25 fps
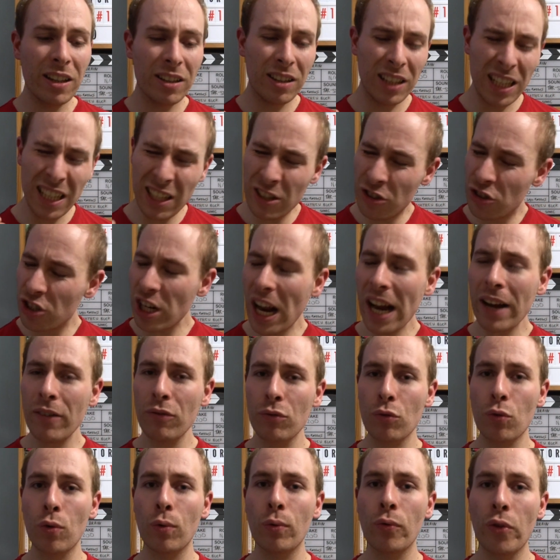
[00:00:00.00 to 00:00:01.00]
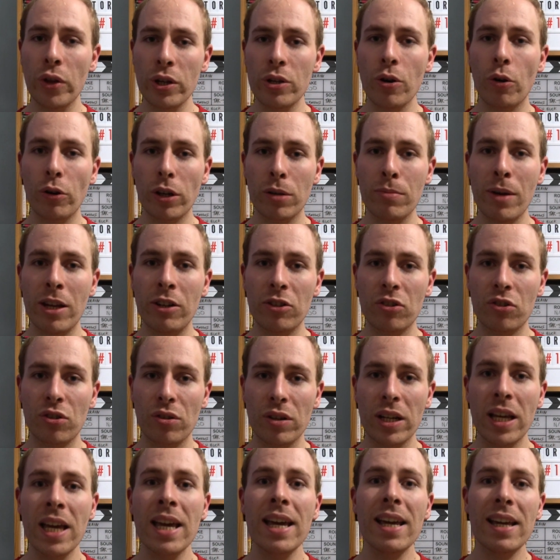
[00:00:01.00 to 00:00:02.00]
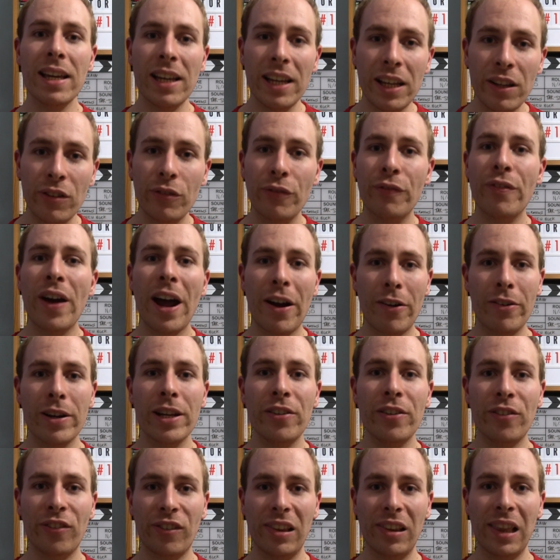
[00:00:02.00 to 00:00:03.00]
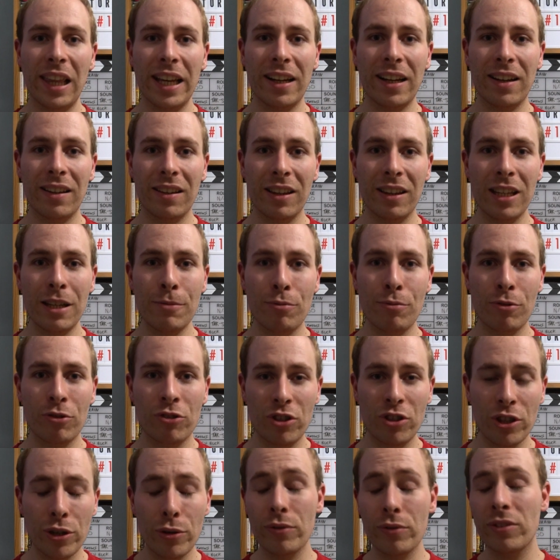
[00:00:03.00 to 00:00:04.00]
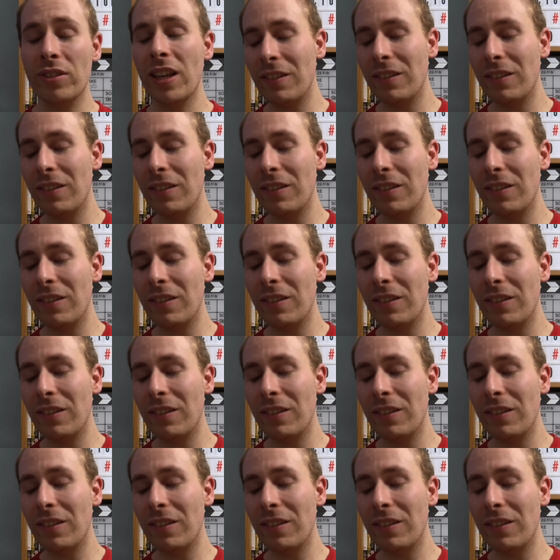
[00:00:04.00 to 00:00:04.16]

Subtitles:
in general, the documentary is very slickly produced.